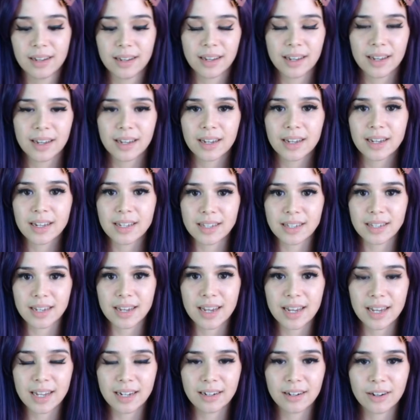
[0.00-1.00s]
Because
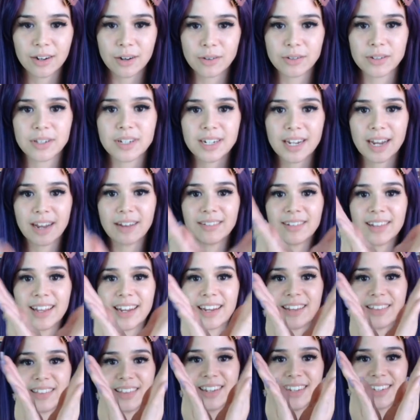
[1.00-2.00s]
it goes down
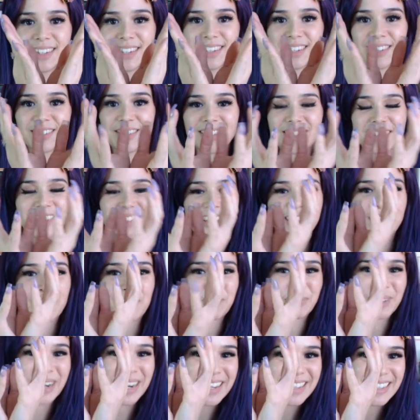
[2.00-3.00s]
like this, so there's like a
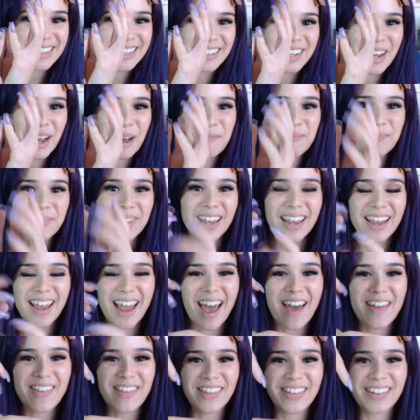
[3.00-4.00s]
brain stem,
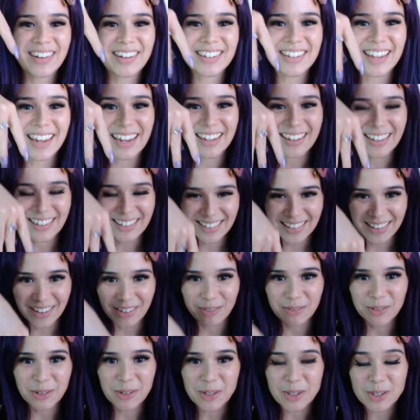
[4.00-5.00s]
and then there's like the
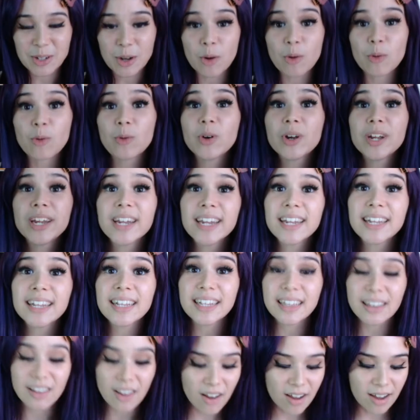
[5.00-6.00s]
roots go
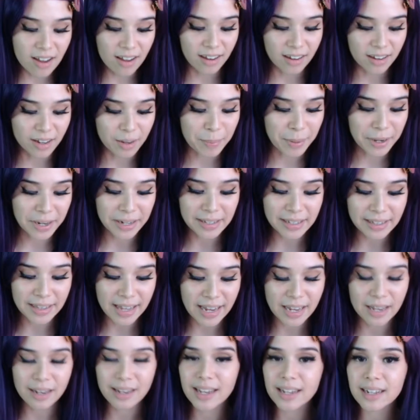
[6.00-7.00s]
really long. Apparently
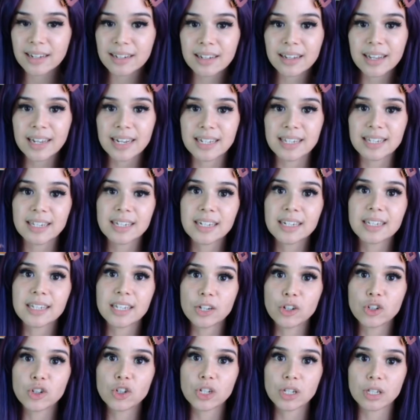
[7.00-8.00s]
they can get to like 6
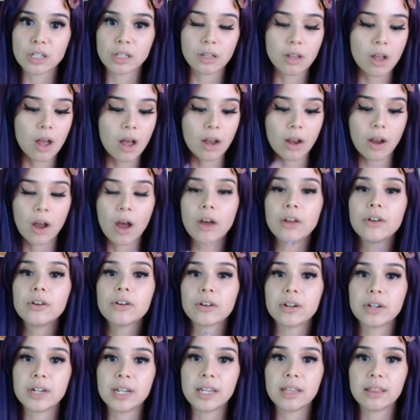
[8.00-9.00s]
inches long
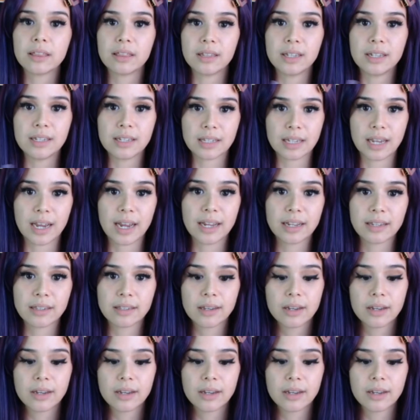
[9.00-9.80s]
underneath these guys.